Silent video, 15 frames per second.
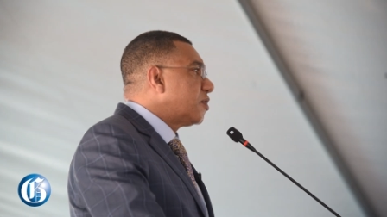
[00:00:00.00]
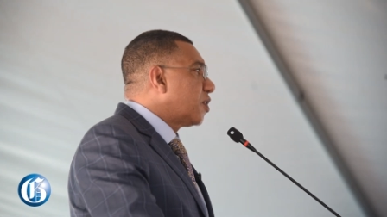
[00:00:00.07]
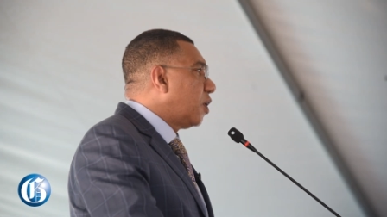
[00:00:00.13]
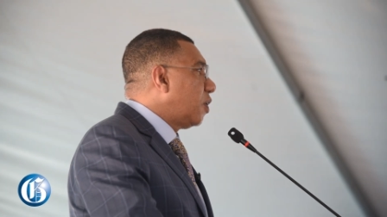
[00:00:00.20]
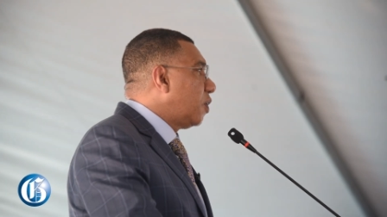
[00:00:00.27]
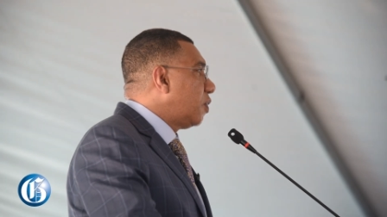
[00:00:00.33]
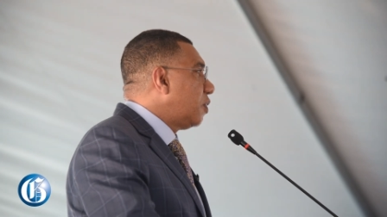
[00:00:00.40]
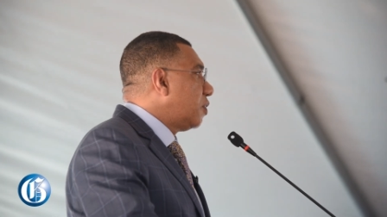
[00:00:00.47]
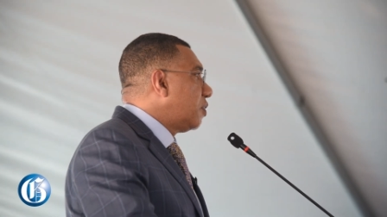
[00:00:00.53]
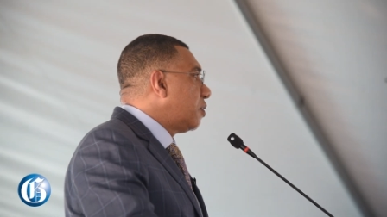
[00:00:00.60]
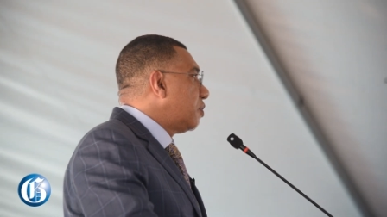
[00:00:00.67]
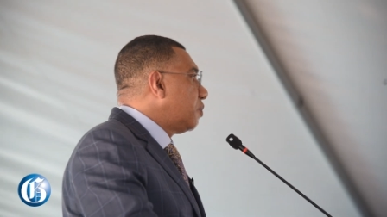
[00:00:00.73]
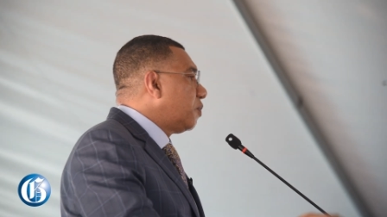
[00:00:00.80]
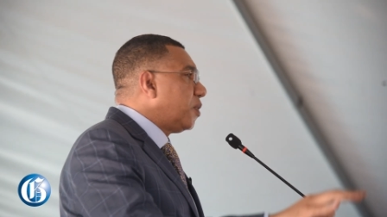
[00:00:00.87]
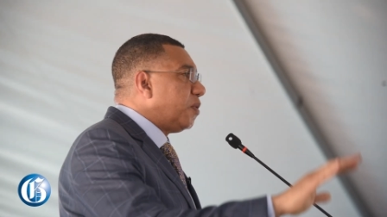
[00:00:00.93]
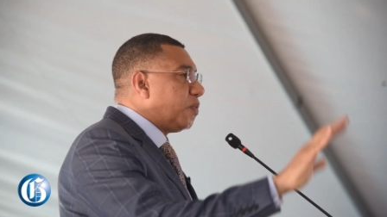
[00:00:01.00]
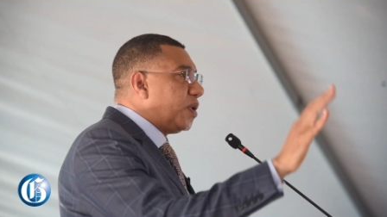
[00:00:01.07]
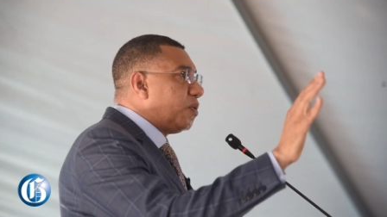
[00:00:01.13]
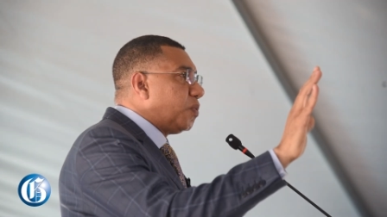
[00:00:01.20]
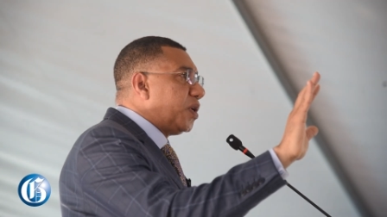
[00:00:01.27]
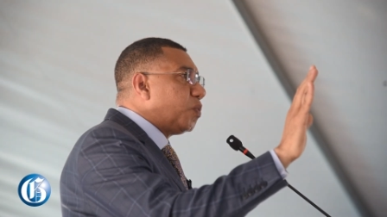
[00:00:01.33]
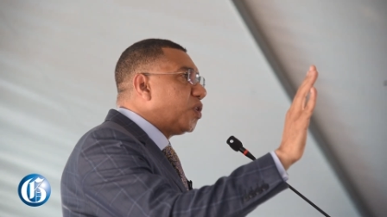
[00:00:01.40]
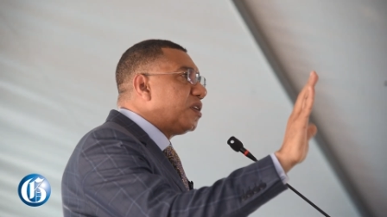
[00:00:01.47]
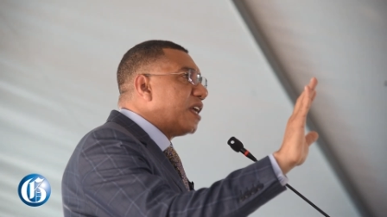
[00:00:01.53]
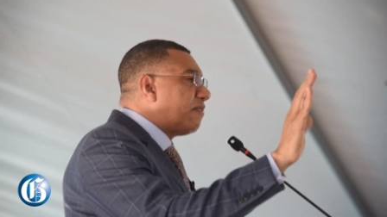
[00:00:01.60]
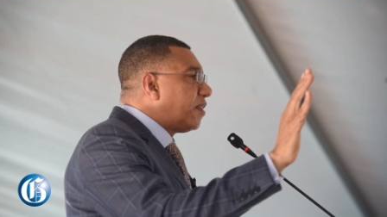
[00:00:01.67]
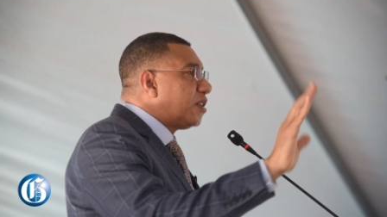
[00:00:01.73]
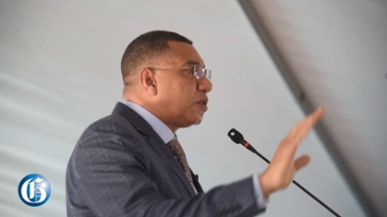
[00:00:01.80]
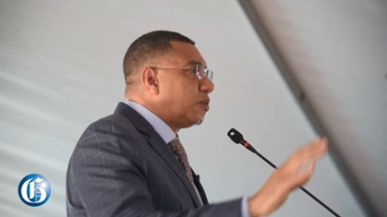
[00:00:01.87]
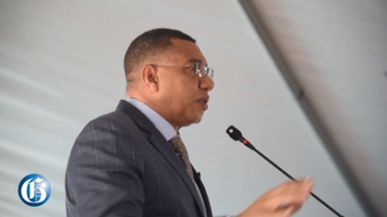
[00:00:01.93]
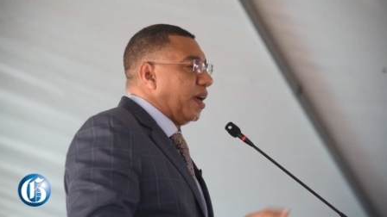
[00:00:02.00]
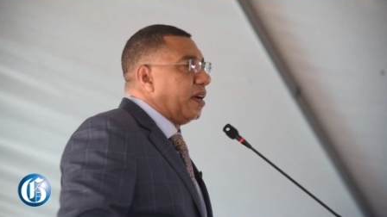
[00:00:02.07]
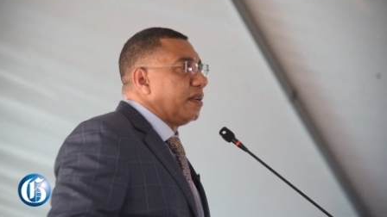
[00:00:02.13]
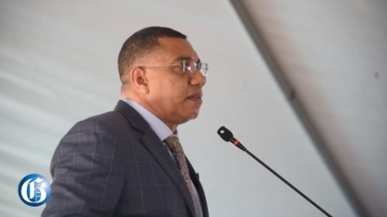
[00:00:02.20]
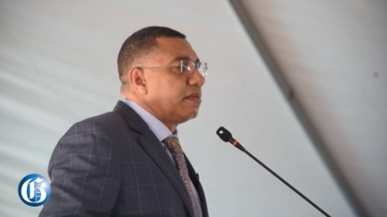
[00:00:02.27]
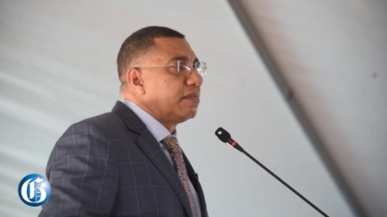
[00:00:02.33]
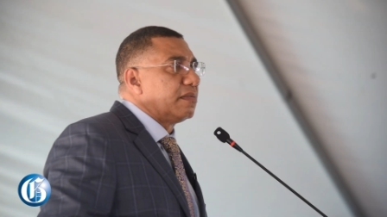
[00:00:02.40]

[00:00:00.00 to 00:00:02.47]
So we would never do that.